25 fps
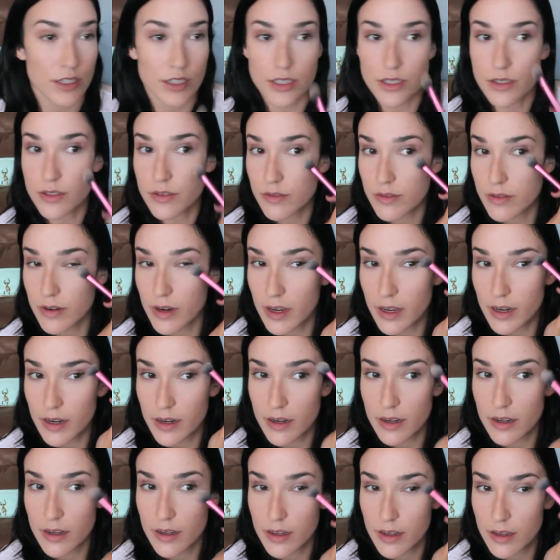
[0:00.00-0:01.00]
just run
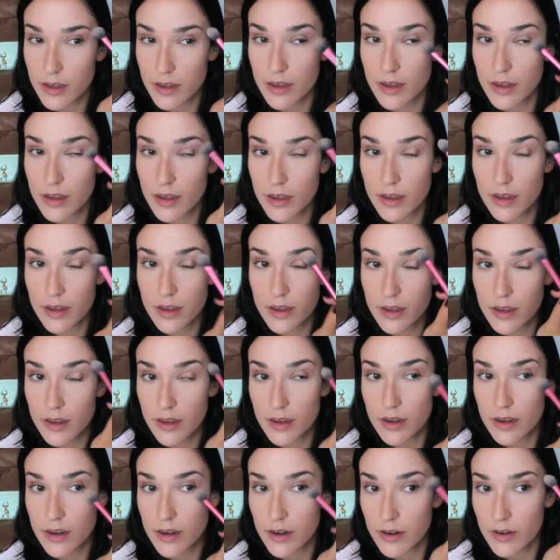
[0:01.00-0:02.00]

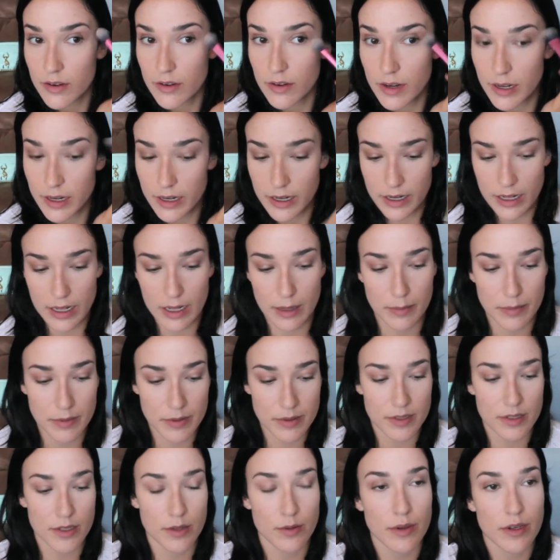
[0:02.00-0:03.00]
it up
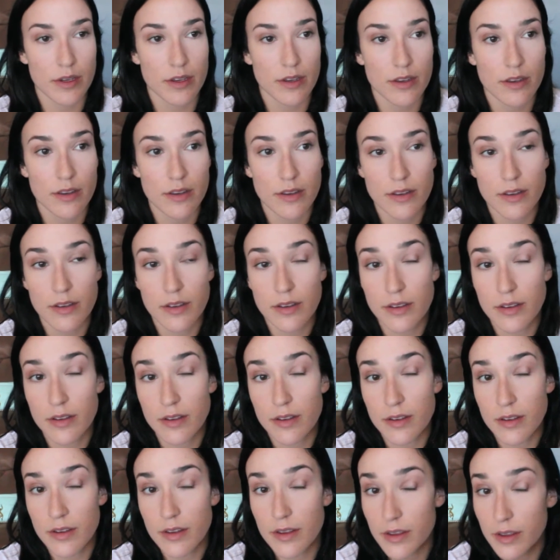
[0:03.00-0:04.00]
so we
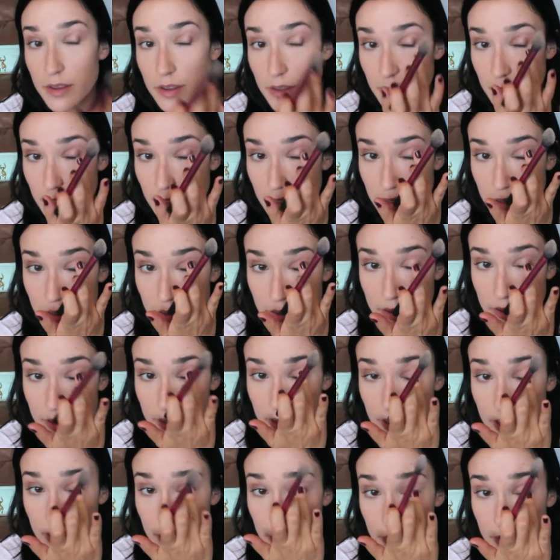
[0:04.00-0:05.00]
can
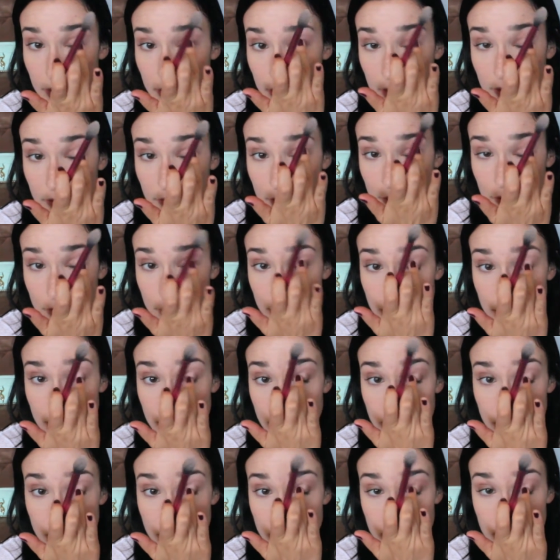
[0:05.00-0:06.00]
clean up any of those
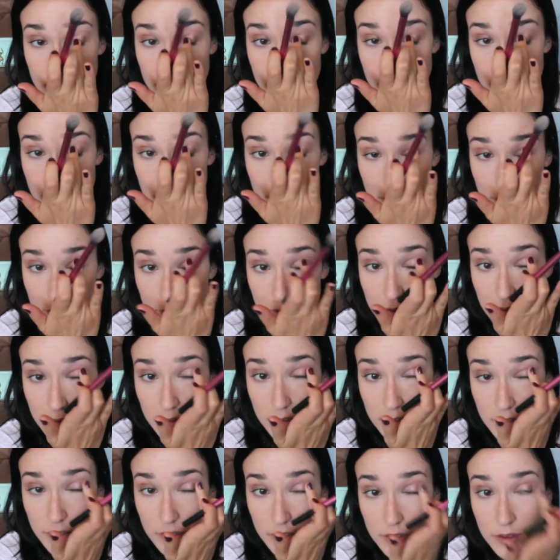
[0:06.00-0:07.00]
edges.
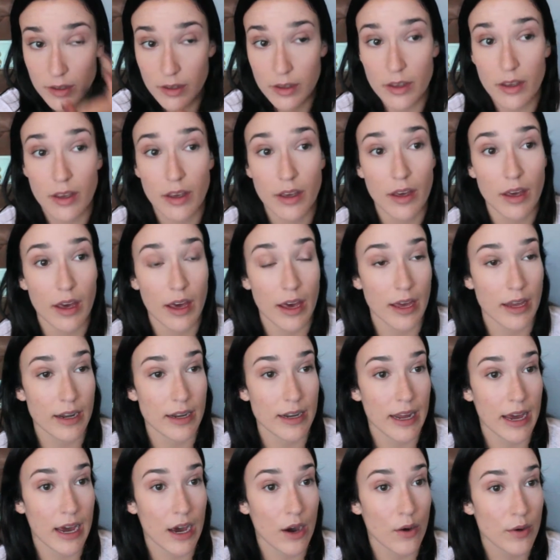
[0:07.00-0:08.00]
And
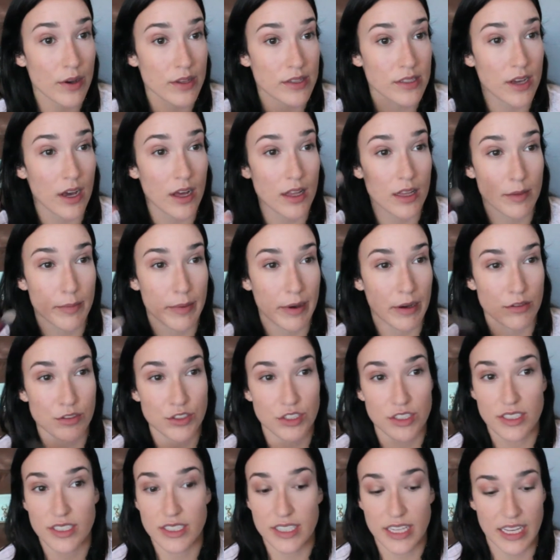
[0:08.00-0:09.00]
now it's all about
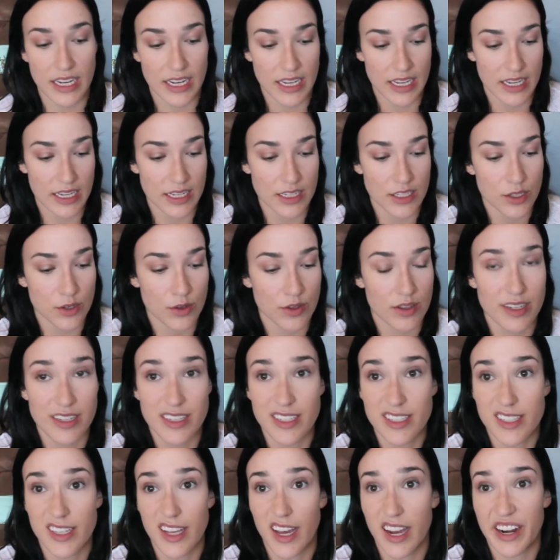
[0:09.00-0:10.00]
just getting it to the
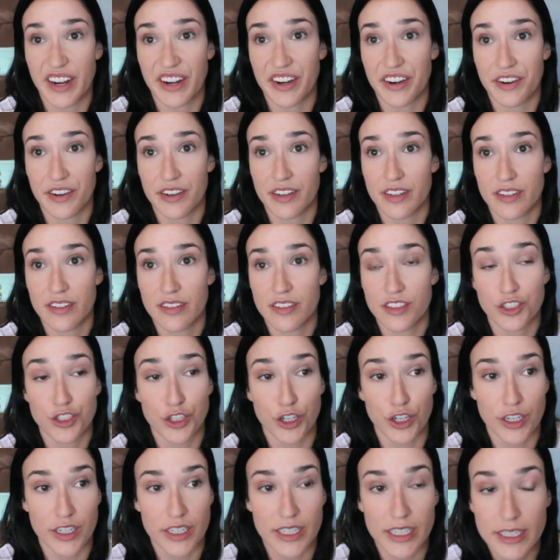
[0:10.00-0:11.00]
desired
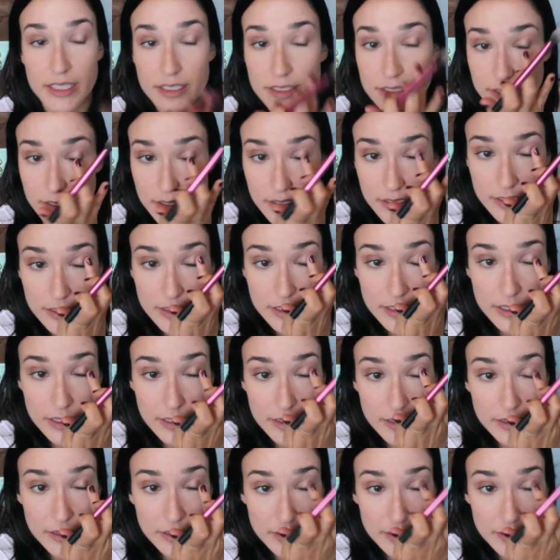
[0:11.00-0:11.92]
darkness on the lid.